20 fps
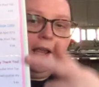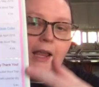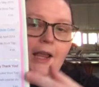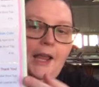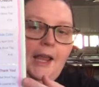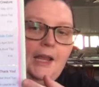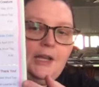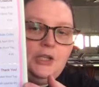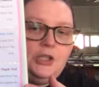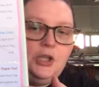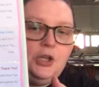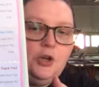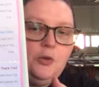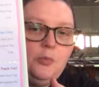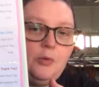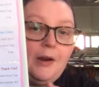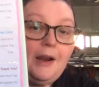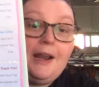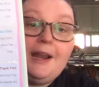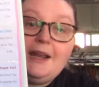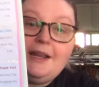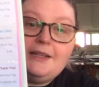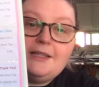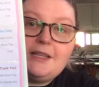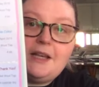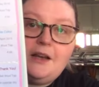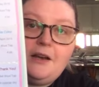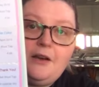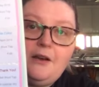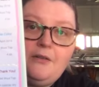and two braids
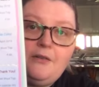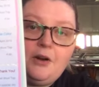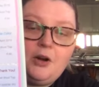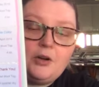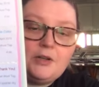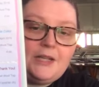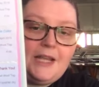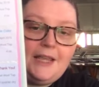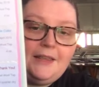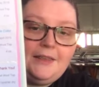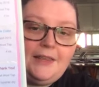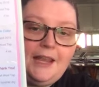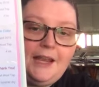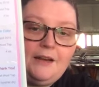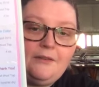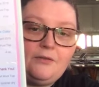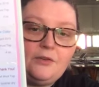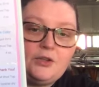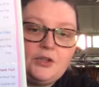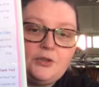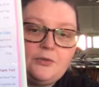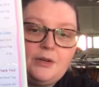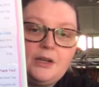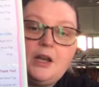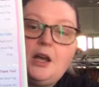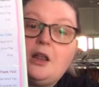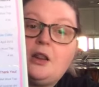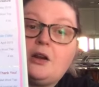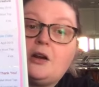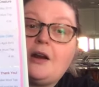of her 10th anniversary
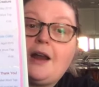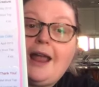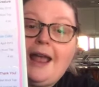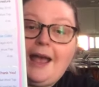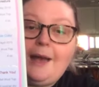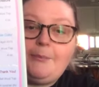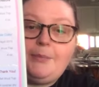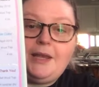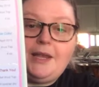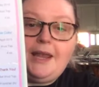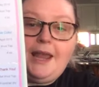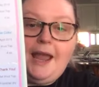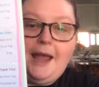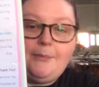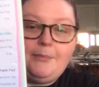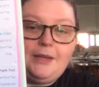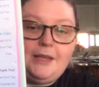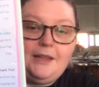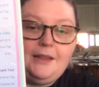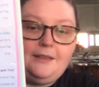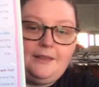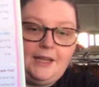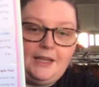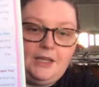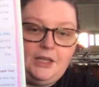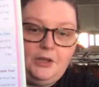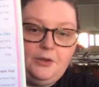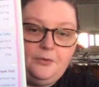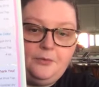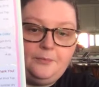color, Happy, Happy,
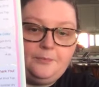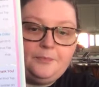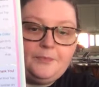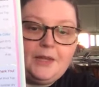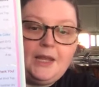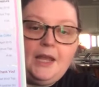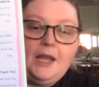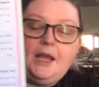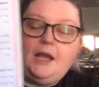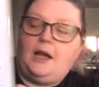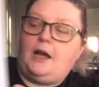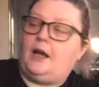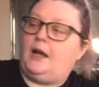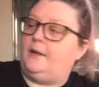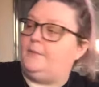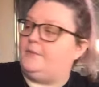Thank You. Um,